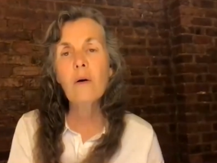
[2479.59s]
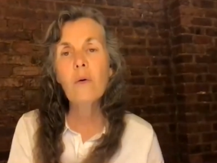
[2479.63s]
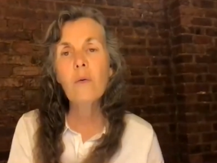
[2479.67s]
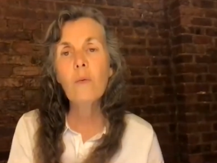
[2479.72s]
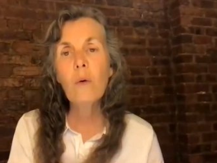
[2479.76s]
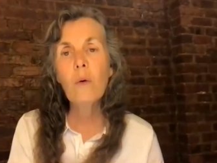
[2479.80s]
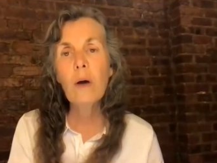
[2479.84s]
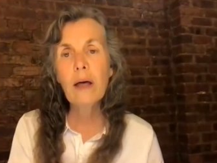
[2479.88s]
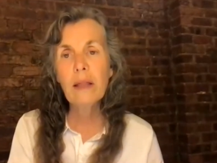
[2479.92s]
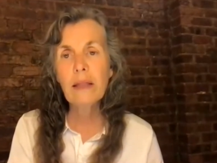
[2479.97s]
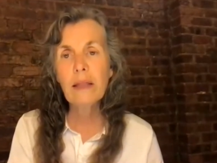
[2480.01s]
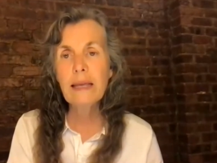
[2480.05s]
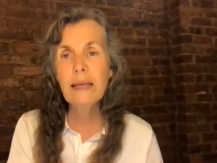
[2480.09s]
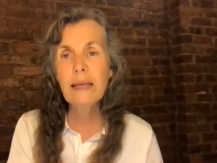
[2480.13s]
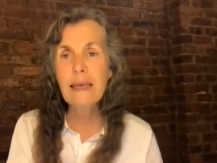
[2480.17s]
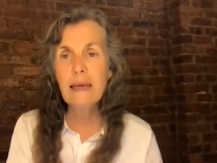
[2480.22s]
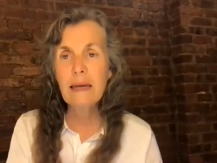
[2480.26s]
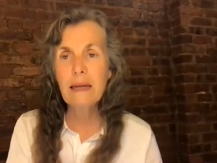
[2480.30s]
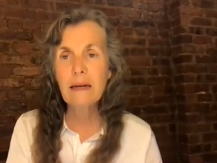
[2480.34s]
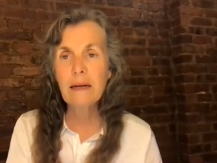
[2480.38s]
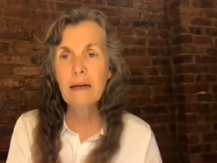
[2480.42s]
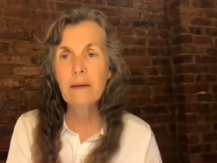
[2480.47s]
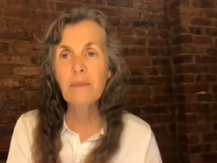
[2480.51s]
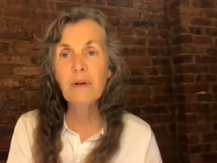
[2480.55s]
well
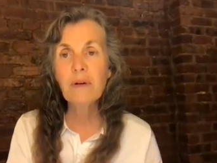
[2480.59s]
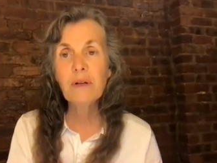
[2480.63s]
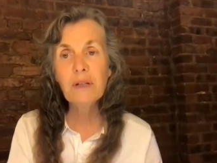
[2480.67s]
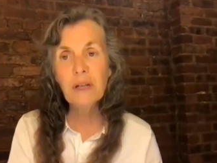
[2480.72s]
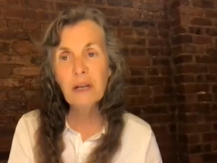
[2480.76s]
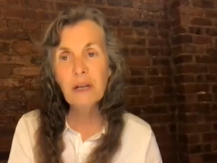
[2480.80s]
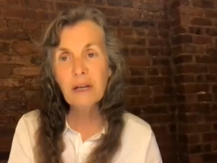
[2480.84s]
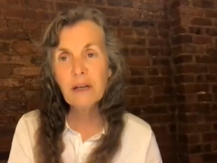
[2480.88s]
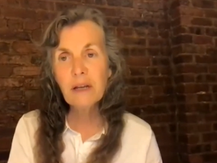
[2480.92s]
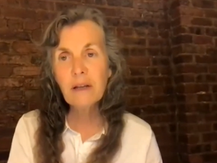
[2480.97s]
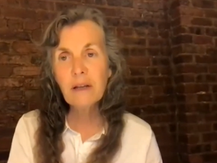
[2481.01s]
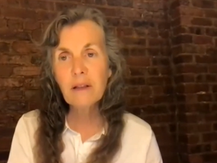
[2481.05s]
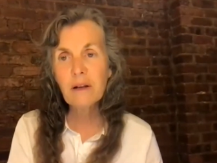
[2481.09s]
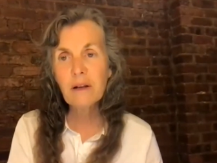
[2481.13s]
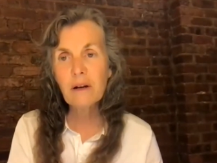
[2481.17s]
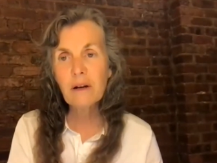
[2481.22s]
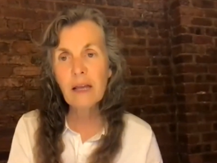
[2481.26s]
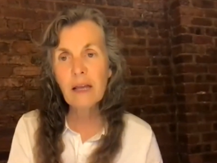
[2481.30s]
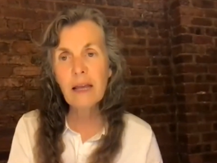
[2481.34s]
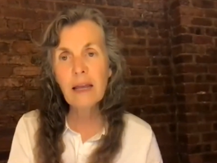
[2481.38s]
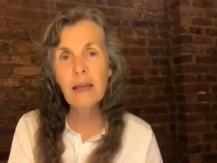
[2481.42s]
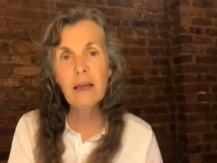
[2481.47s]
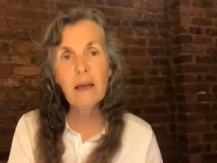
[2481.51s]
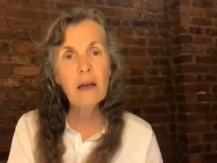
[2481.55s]
in,
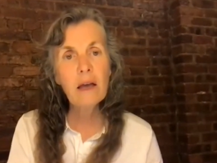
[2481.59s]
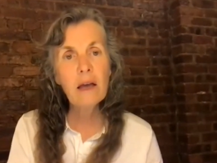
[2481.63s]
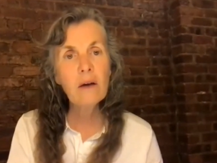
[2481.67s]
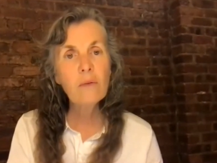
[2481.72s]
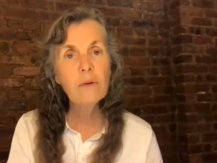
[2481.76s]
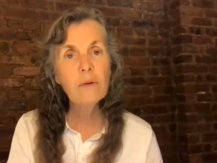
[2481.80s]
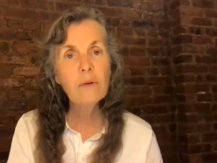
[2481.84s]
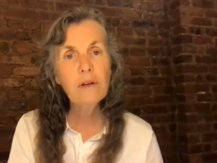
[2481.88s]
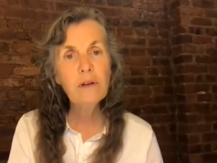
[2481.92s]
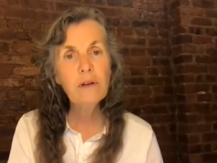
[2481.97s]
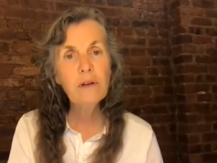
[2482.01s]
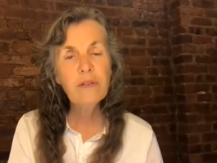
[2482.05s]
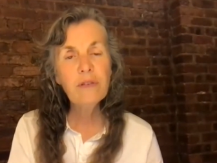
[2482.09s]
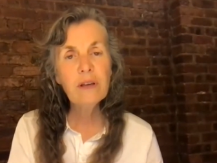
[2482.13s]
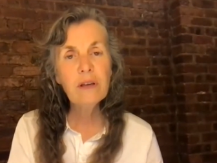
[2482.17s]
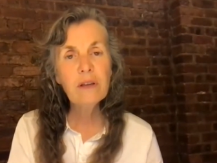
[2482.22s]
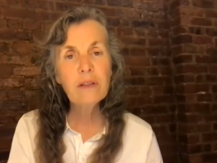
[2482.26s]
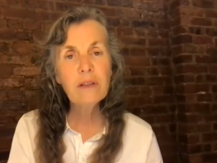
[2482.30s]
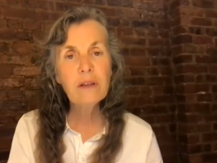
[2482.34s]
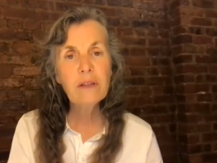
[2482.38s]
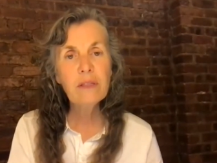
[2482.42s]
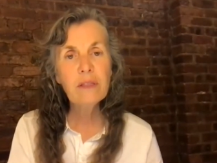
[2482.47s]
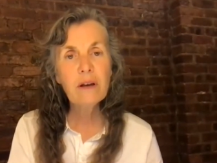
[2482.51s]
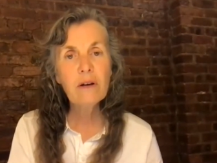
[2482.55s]
particularly when you feel
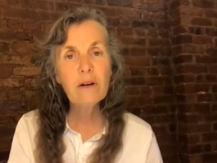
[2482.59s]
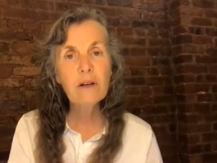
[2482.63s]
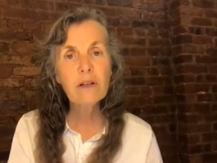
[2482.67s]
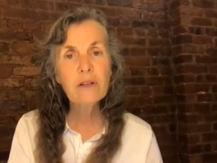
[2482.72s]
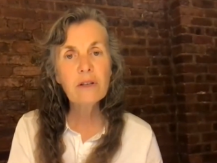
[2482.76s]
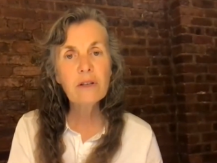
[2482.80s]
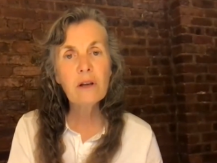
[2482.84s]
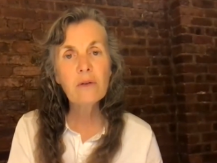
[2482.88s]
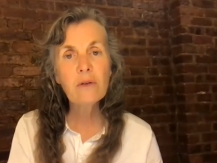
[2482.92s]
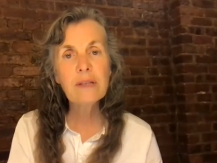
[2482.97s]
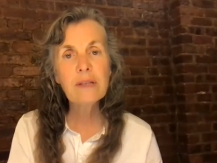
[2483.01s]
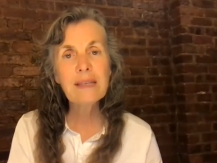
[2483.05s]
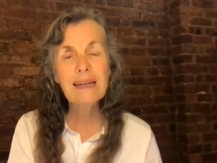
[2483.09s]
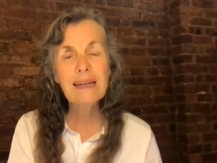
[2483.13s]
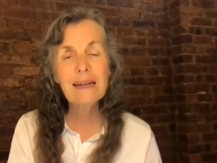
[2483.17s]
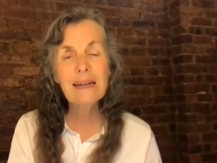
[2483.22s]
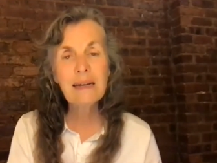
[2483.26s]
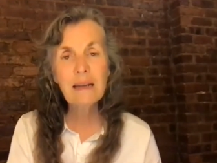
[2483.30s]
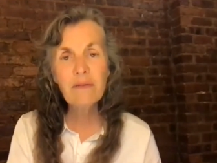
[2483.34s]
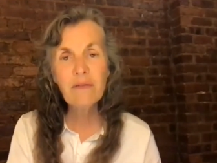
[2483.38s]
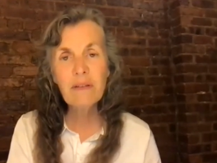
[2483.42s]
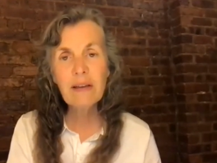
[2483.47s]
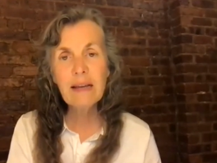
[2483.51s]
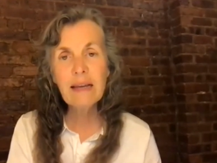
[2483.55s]
that there is no
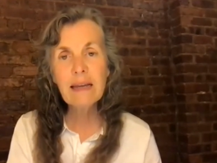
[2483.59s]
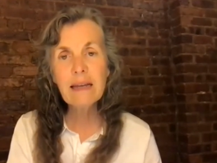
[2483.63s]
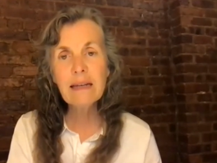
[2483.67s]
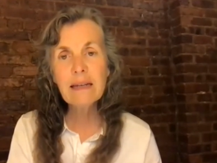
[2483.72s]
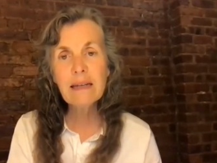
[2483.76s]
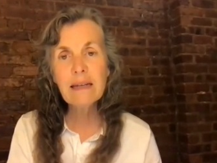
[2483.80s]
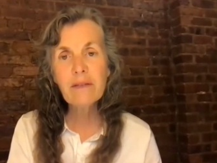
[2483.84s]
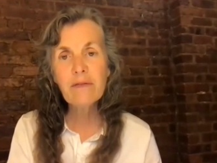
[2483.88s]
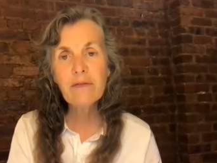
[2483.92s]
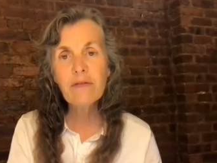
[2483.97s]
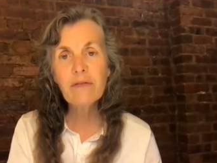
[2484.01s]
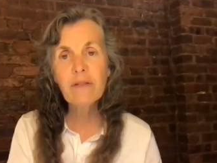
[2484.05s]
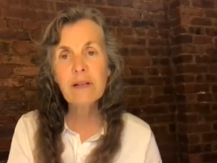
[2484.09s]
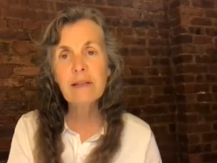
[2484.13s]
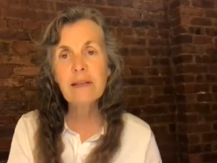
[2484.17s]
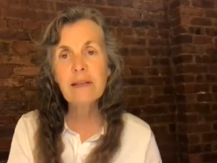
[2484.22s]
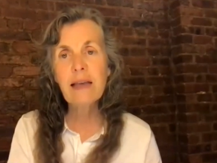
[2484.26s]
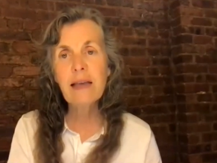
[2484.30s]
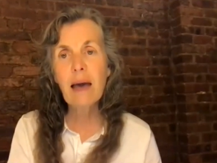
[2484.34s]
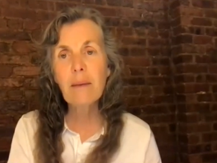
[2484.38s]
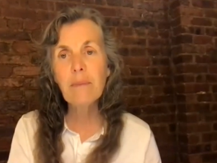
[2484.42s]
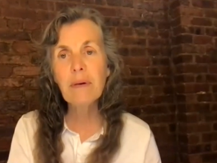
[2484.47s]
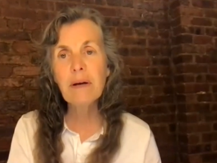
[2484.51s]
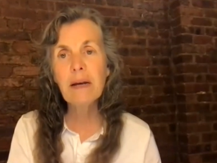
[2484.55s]
significant difference
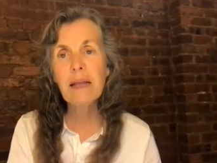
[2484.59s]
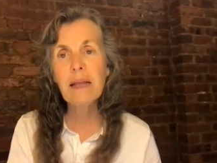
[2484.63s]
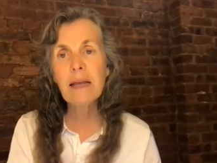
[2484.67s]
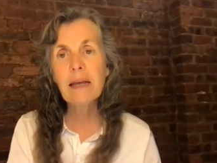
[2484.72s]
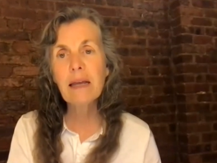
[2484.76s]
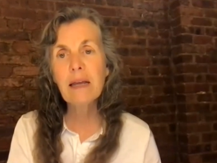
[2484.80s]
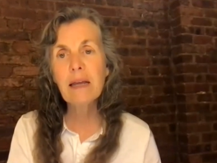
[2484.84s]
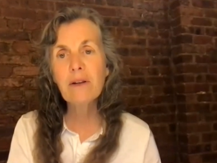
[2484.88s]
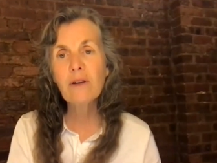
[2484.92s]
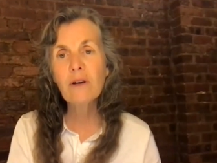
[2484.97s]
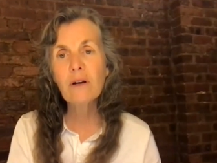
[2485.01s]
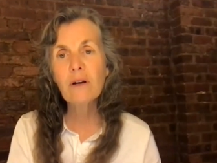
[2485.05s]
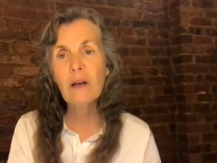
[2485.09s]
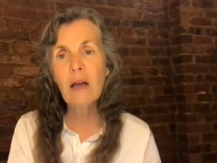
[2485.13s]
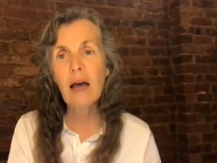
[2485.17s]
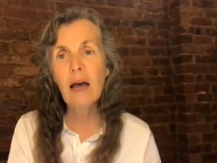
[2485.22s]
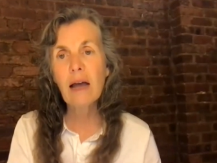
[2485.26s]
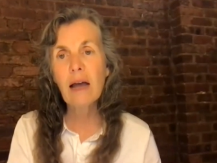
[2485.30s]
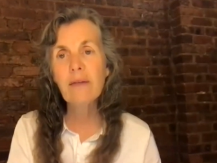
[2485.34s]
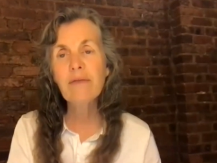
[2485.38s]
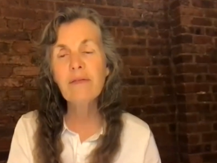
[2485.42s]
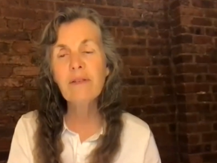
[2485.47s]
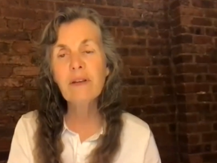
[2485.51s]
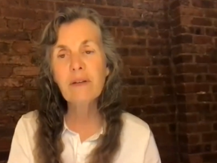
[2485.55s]
happening in your
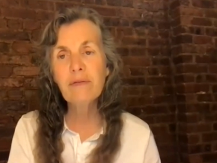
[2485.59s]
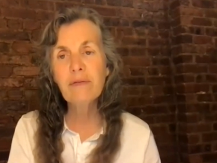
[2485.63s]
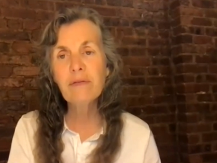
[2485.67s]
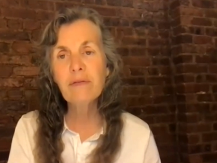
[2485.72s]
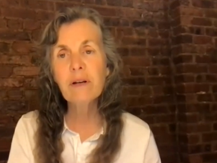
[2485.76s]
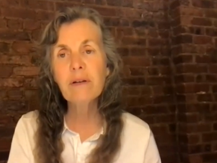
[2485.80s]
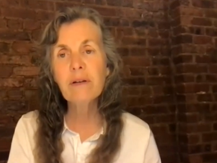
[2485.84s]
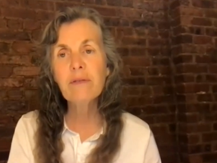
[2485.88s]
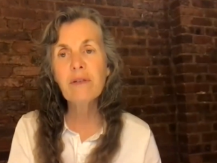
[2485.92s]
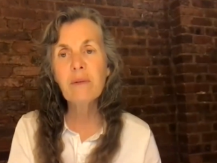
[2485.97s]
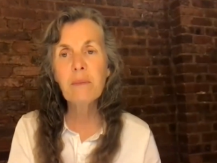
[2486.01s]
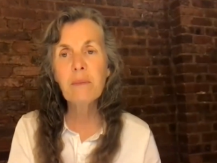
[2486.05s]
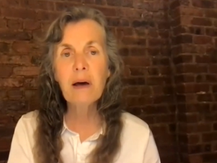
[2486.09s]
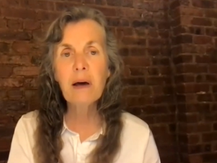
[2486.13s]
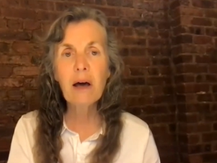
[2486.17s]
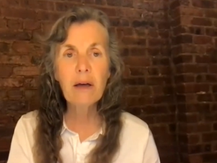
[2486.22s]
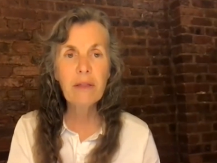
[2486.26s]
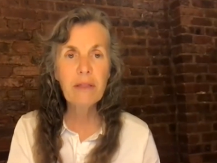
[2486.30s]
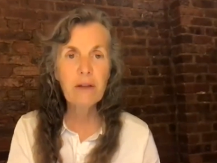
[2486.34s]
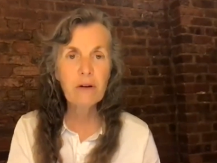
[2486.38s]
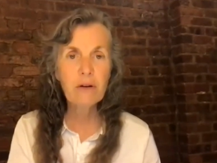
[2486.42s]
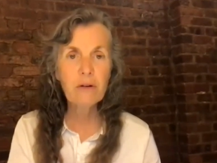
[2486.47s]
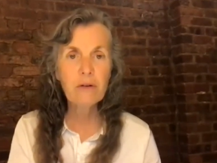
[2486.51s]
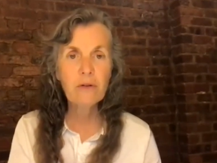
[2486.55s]
life different from
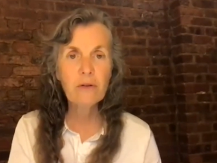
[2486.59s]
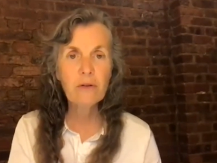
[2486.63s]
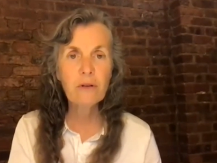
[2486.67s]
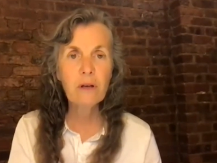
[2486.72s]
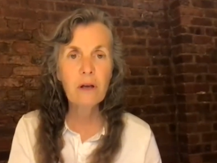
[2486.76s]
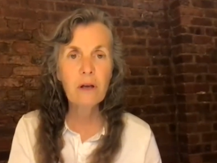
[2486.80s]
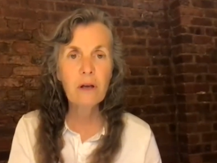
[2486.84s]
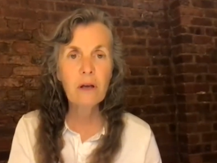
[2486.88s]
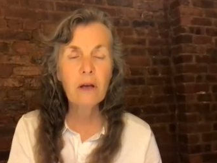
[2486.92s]
others